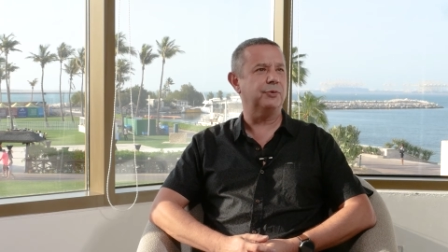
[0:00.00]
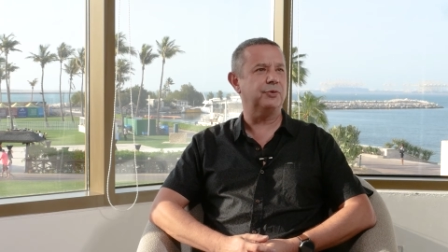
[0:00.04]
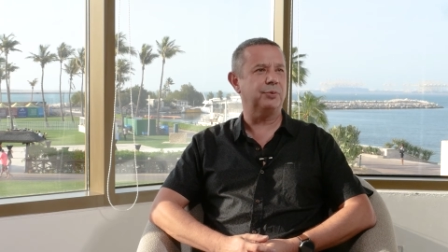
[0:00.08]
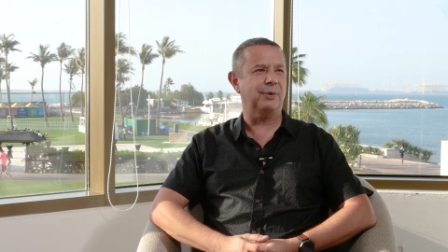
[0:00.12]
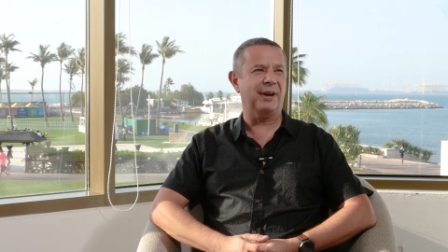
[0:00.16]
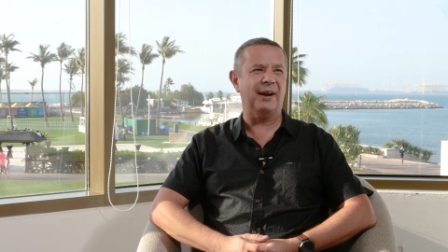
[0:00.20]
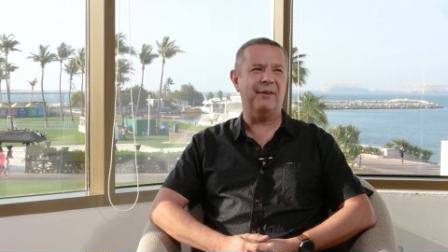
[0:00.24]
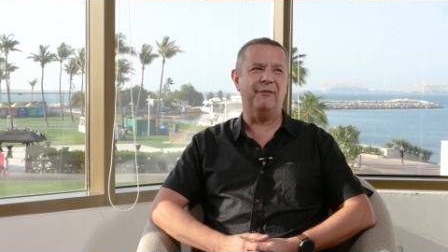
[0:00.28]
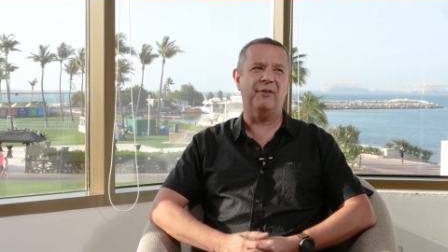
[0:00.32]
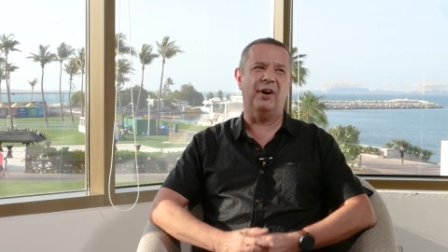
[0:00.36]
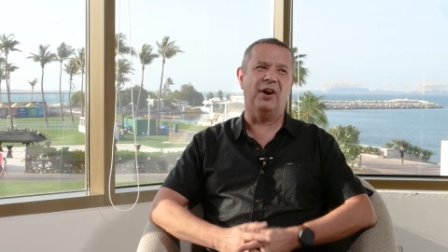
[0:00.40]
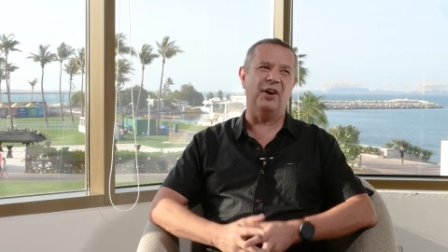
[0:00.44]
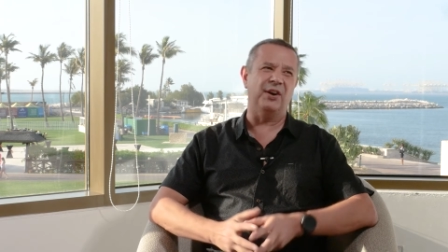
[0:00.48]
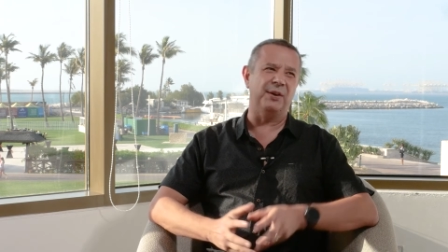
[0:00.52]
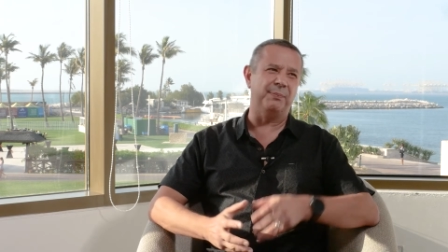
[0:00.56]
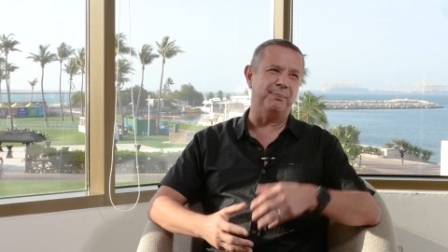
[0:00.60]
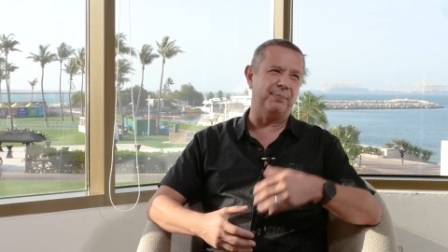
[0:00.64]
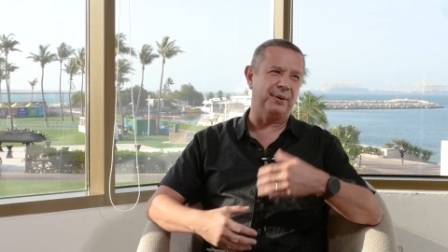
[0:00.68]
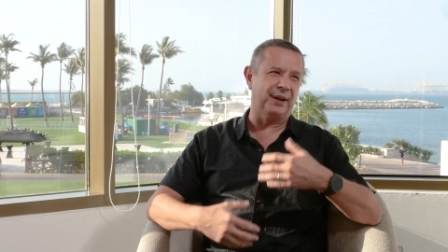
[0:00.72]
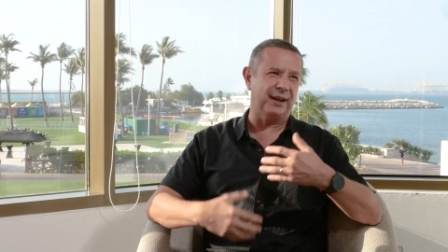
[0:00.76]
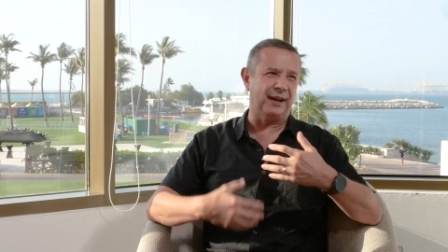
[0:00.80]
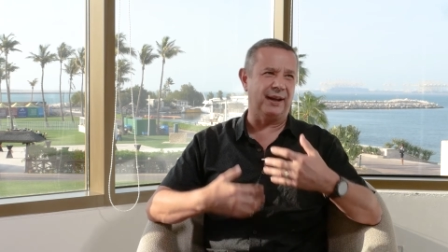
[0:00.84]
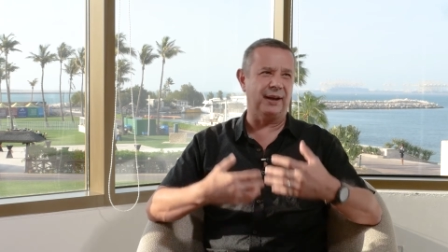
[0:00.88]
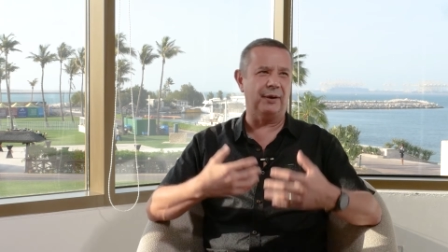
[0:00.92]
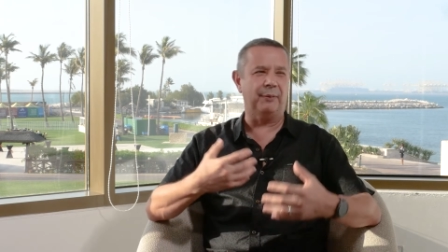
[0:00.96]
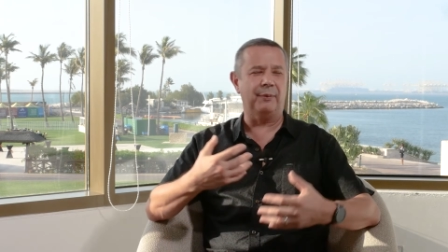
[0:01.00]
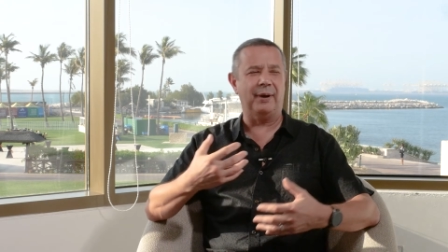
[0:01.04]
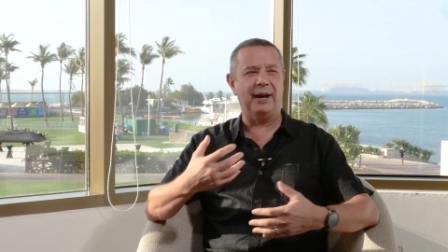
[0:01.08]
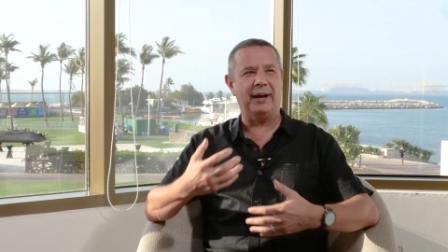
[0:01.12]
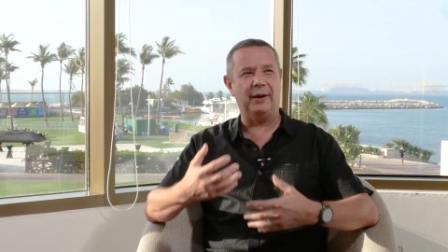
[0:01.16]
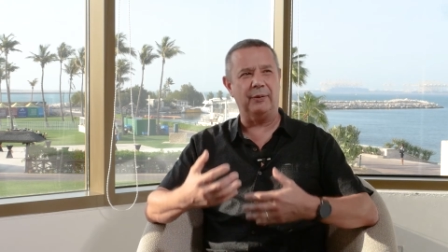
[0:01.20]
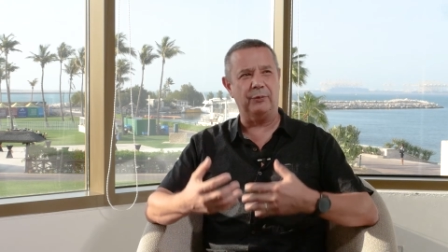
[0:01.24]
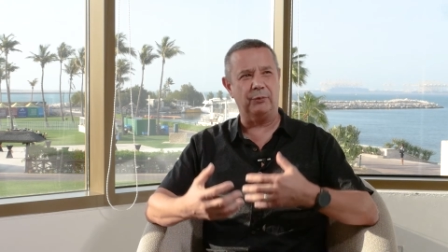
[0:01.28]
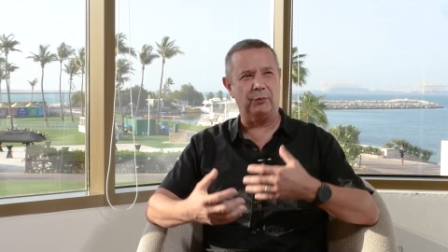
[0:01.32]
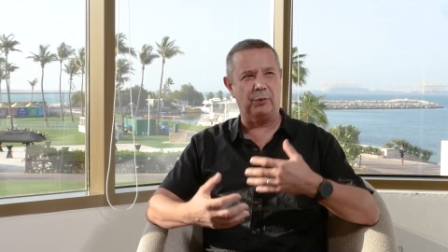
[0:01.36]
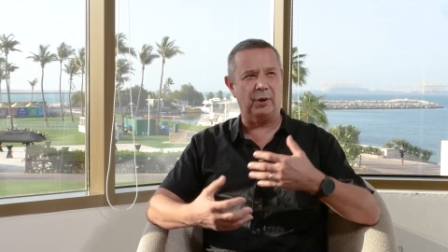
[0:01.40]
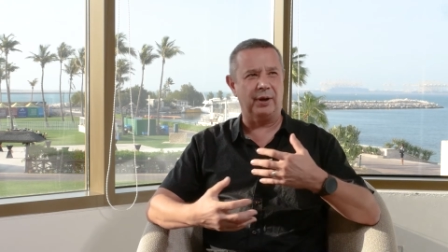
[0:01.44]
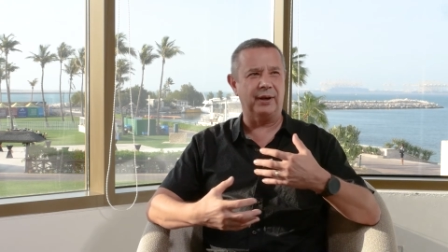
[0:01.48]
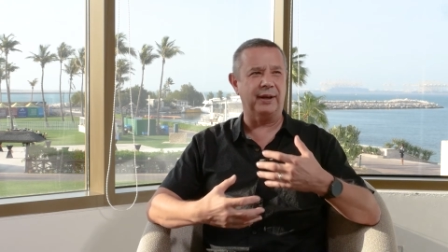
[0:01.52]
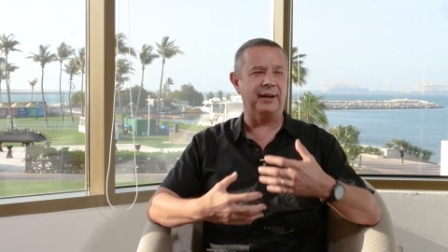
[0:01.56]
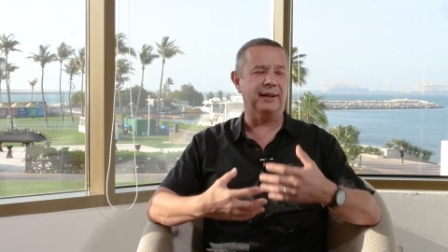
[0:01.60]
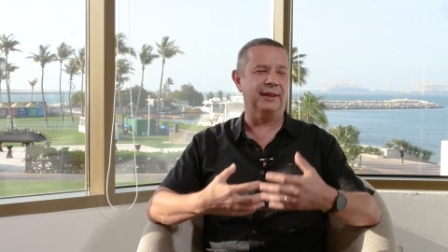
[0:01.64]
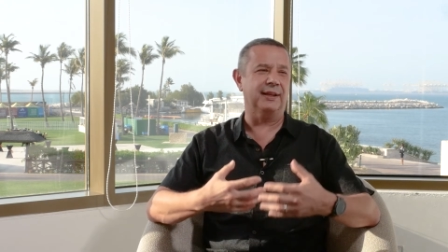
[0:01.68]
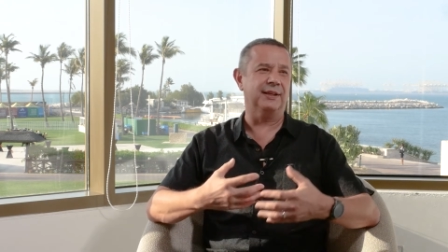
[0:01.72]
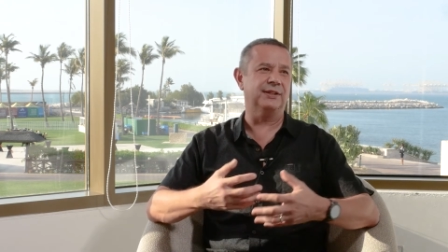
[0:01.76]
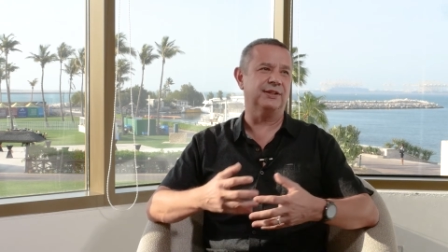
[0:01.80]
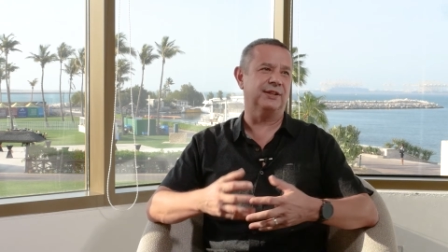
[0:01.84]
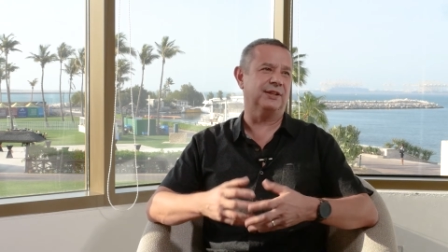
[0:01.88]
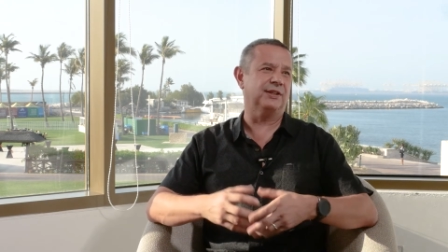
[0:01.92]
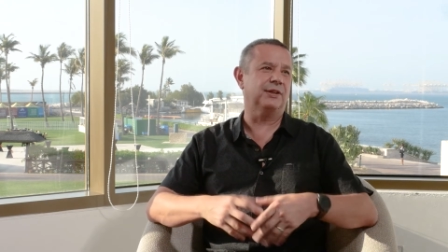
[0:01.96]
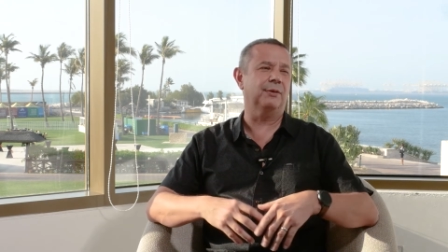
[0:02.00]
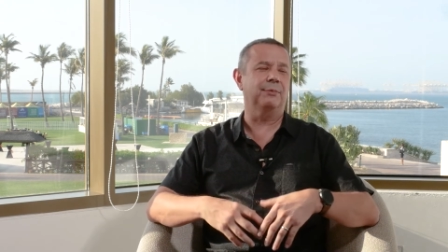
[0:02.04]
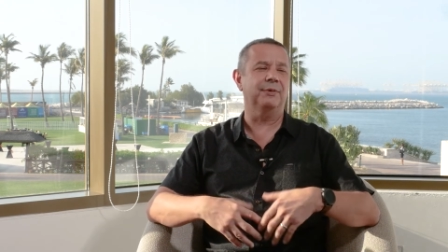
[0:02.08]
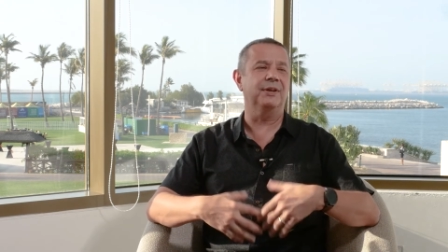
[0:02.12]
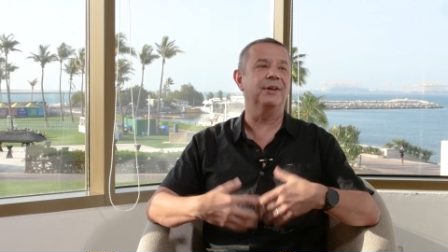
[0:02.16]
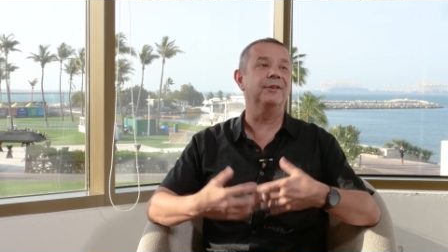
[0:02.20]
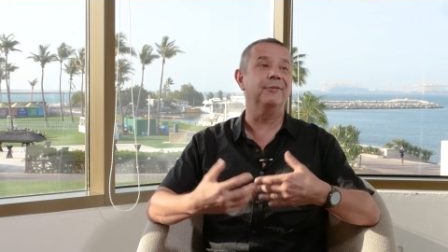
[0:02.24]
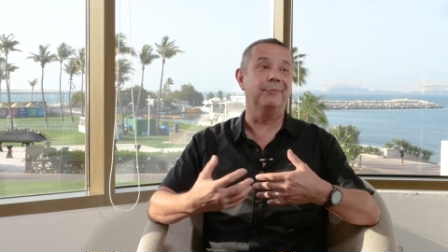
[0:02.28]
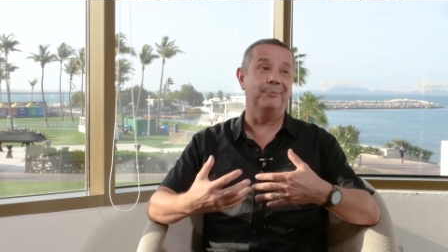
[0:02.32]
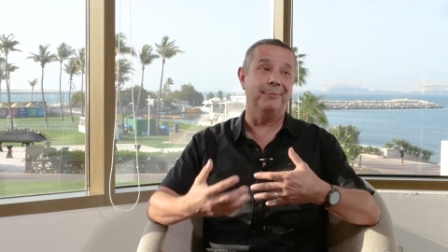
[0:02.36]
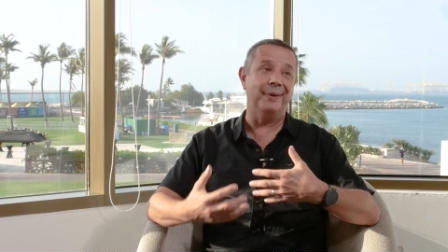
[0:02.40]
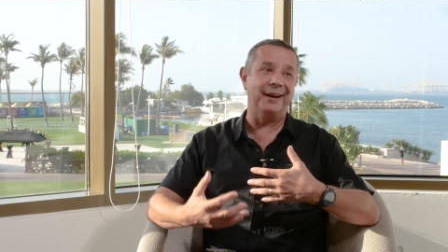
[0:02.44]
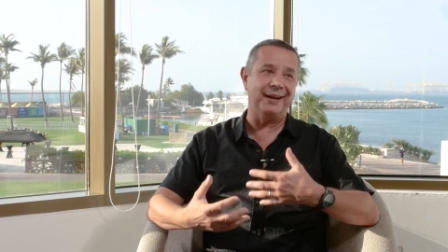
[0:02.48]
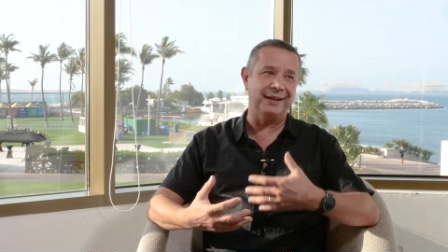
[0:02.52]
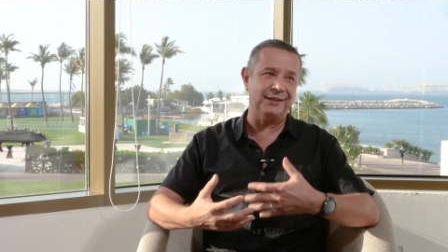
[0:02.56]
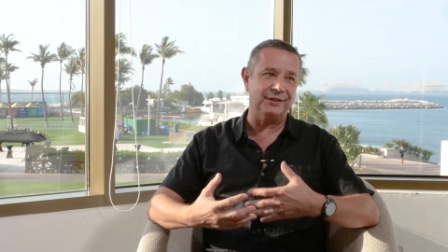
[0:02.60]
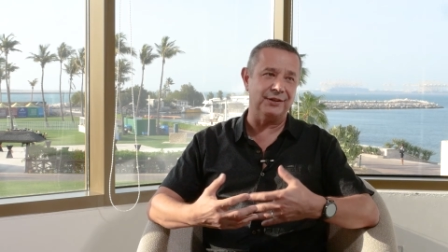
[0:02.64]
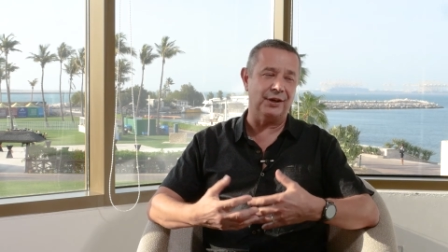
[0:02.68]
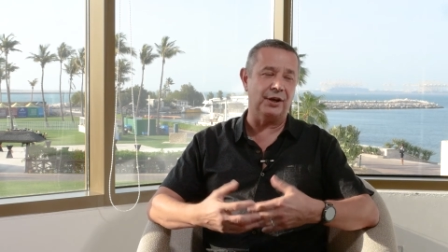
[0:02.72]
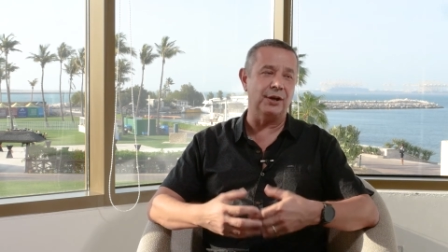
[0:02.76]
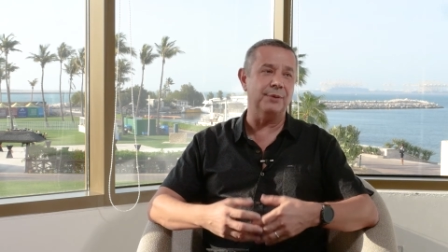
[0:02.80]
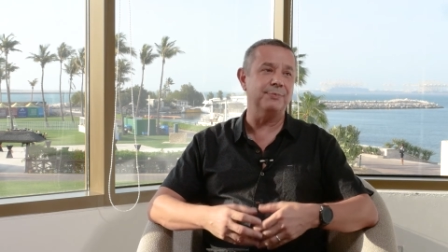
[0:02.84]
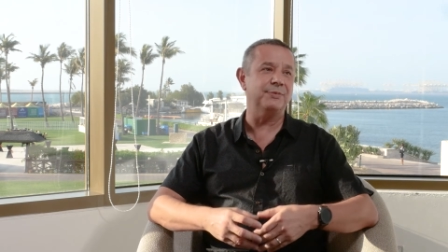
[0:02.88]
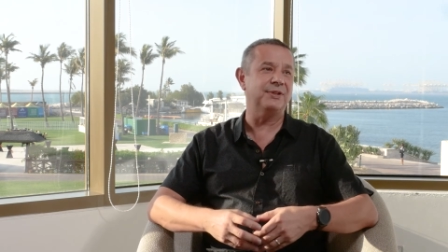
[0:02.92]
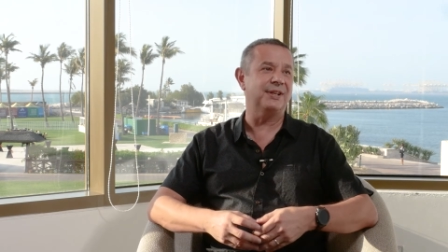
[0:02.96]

We have IP around running these things, so we did it many times.